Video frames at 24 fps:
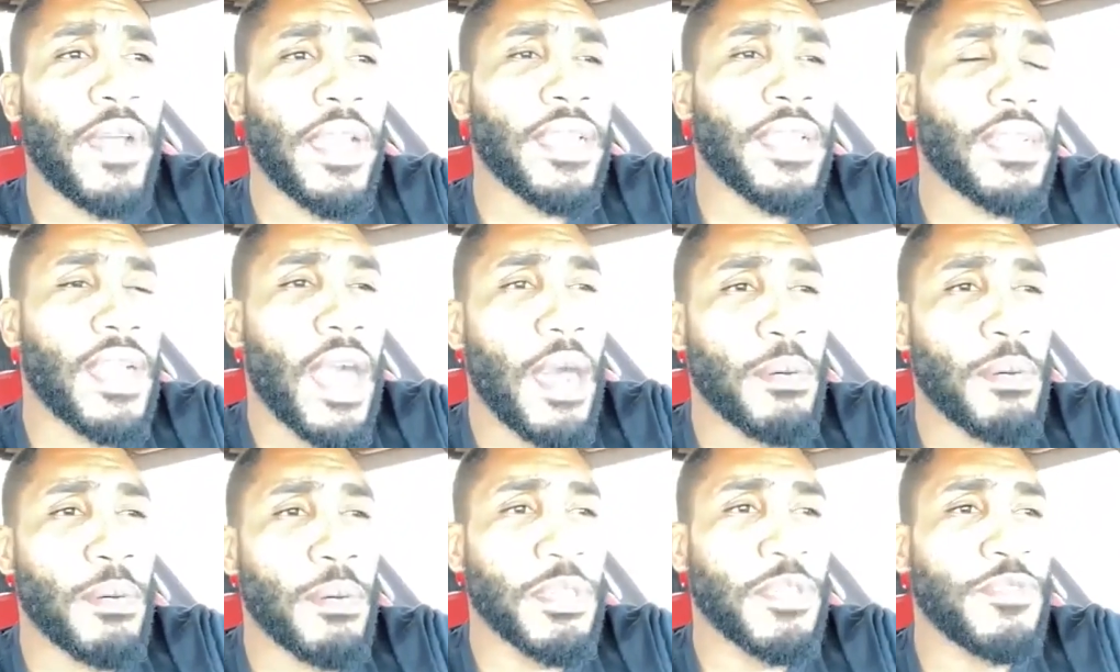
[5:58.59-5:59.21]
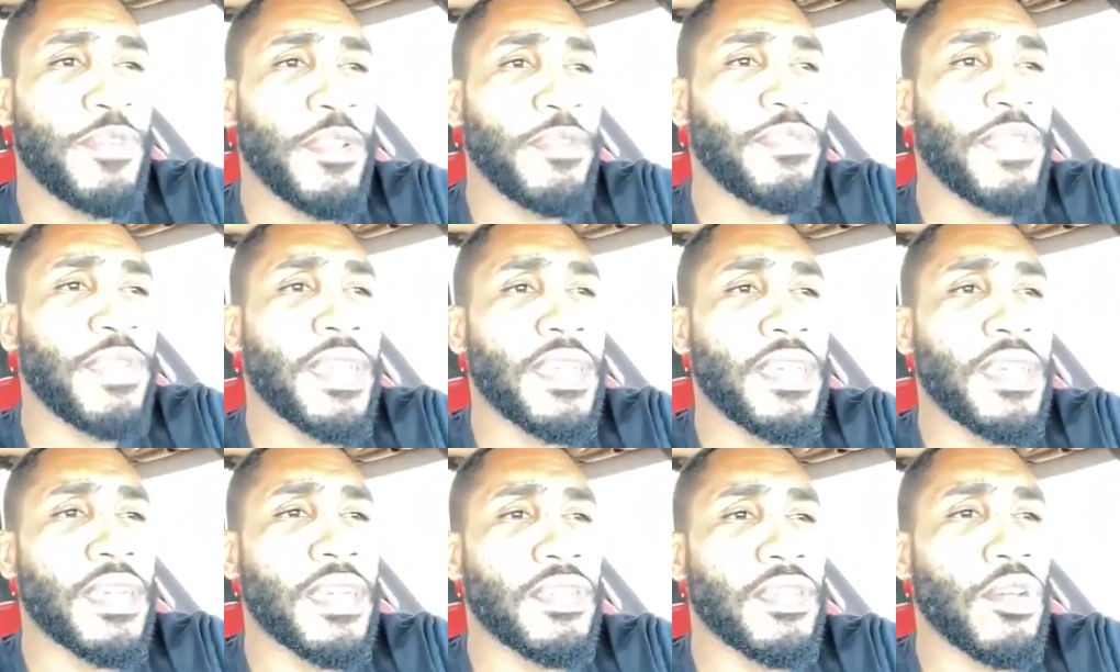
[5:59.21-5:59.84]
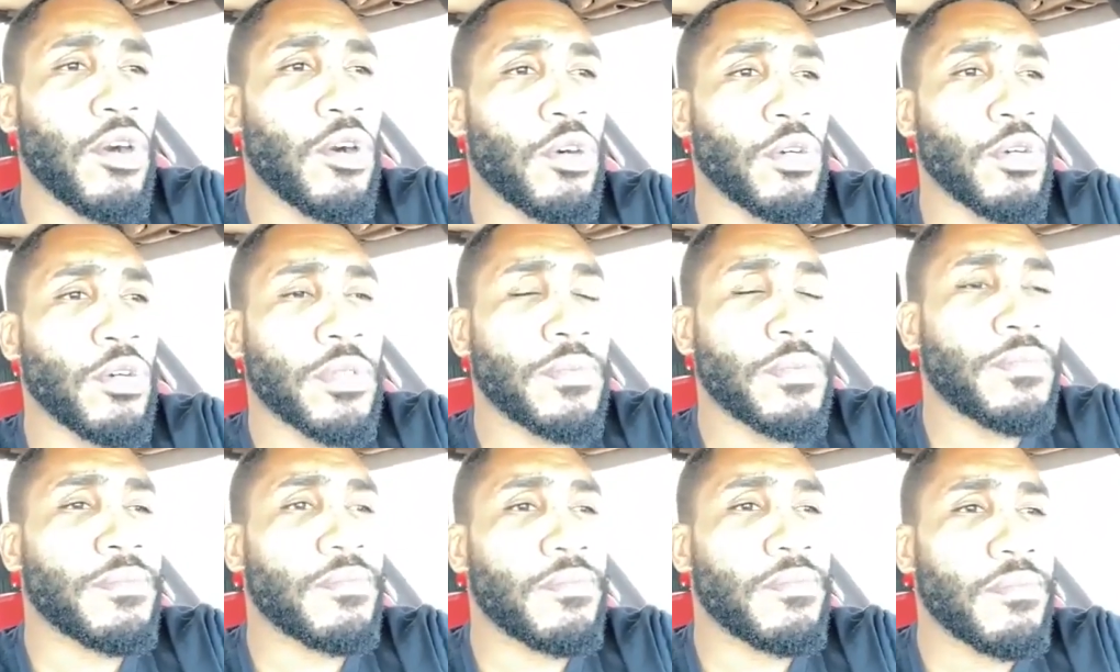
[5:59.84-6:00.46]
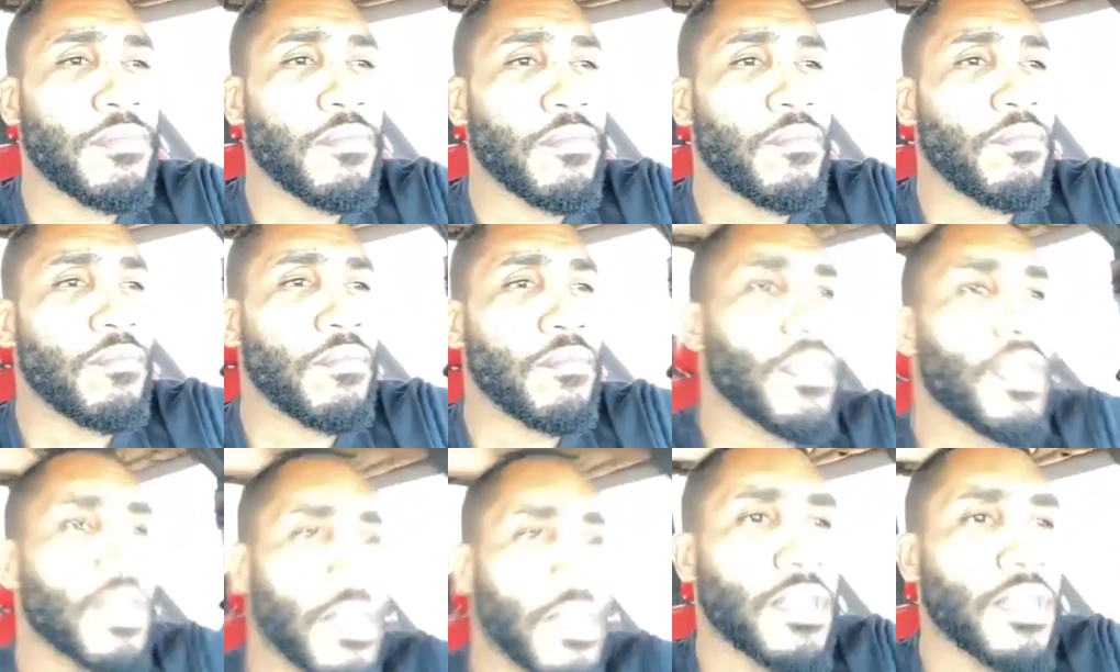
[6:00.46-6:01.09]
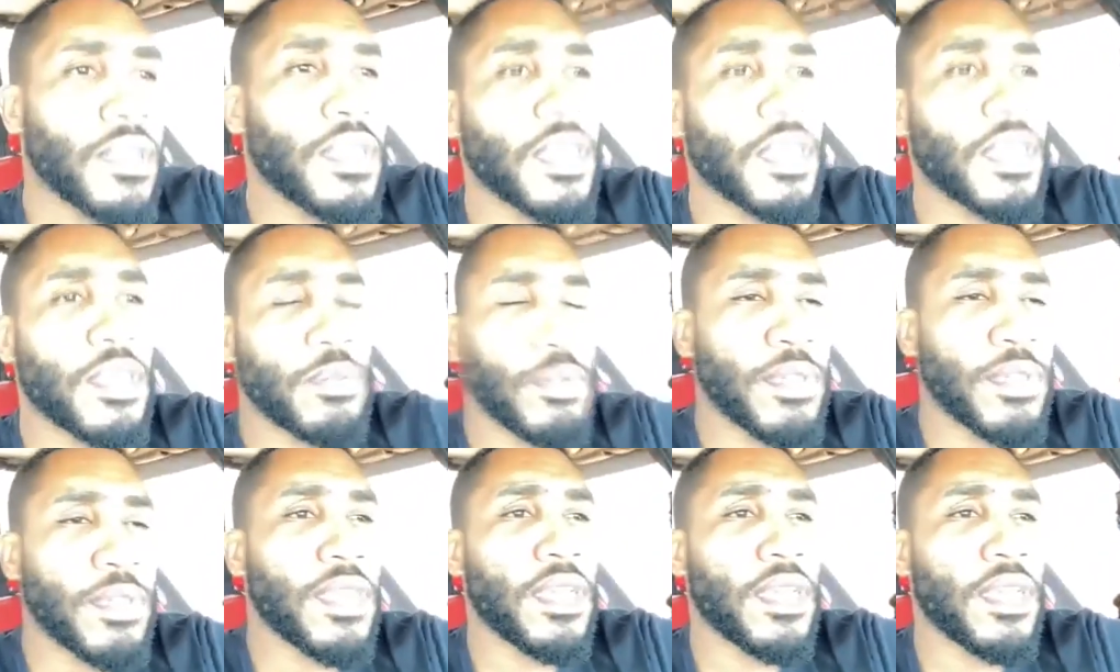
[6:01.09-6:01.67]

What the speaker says: I was 15 years old. This was in